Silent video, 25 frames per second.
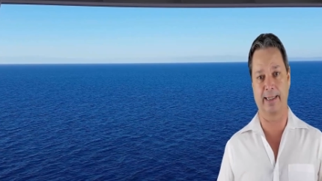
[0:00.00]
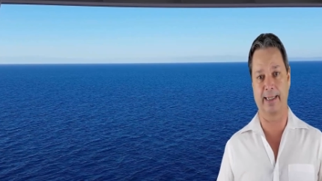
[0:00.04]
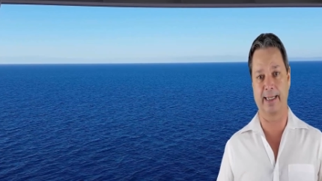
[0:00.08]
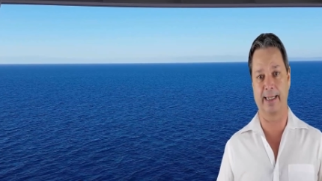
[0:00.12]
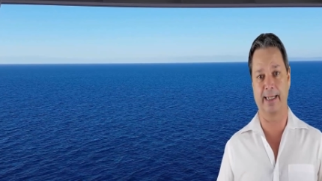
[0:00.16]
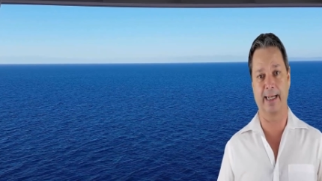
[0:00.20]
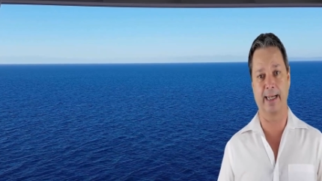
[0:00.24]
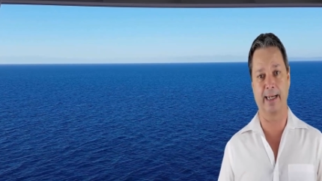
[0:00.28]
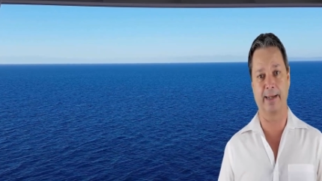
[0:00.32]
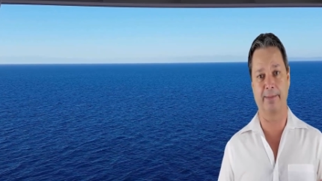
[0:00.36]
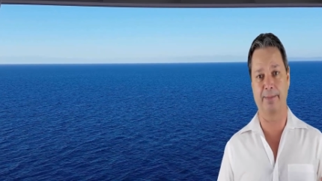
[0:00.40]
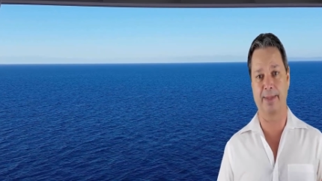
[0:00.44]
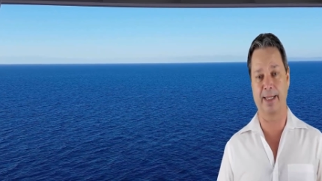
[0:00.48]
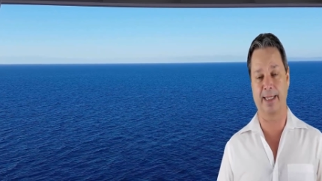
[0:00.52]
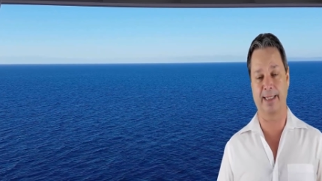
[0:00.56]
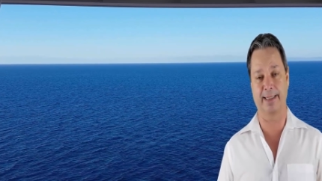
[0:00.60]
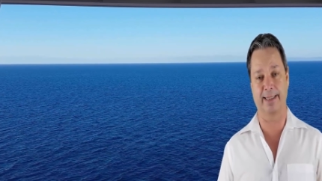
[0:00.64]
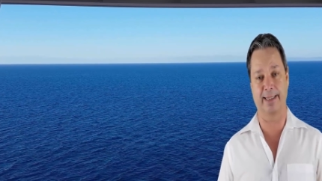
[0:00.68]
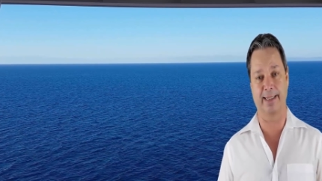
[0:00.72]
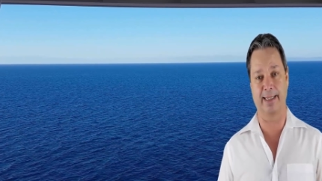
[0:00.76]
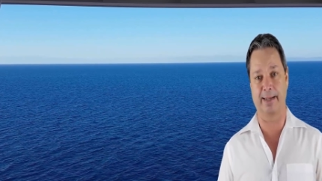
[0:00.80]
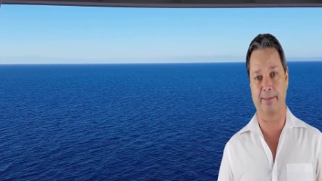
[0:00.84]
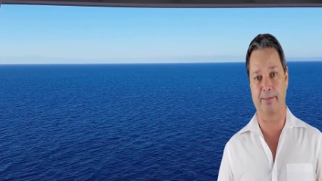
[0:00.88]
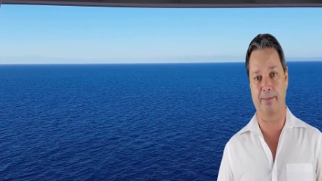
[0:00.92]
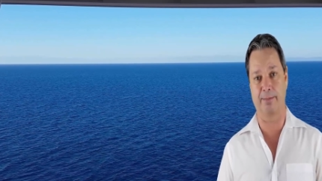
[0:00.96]
they got to mix
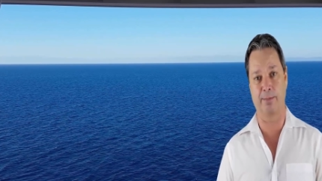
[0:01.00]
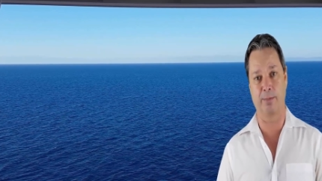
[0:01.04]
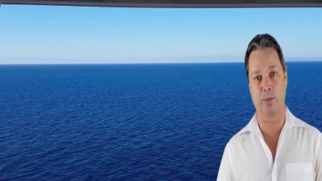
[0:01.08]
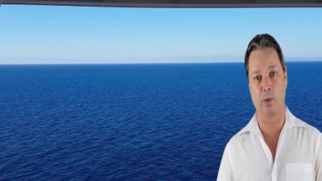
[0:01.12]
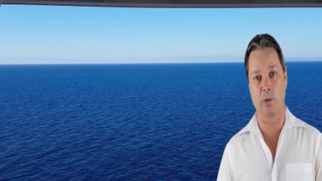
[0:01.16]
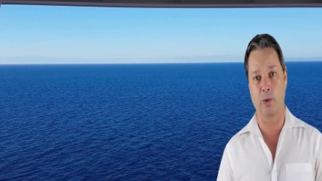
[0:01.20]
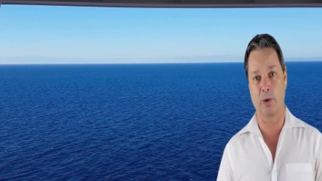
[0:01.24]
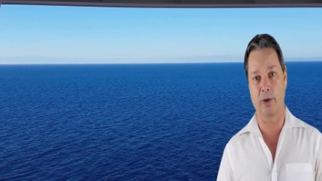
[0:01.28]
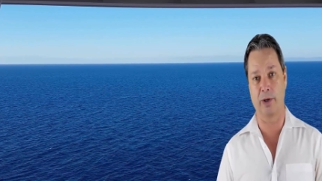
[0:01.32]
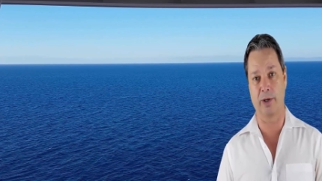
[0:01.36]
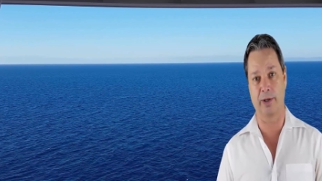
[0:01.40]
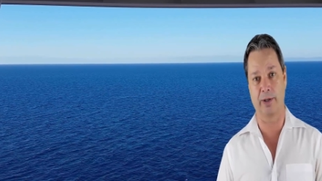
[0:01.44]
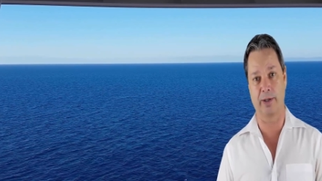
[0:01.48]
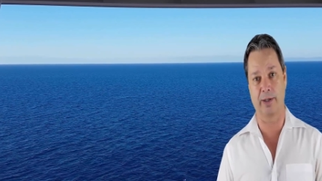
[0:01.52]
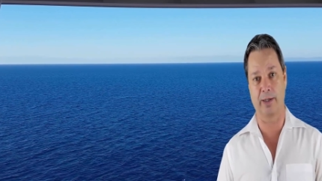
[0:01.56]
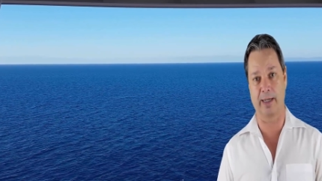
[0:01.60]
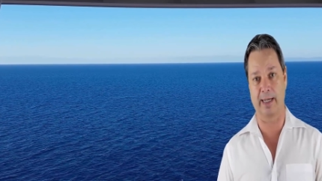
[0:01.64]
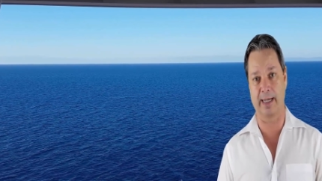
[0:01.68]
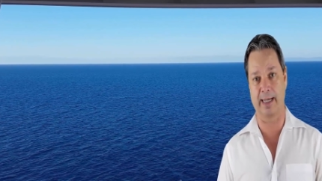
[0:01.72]
it up more.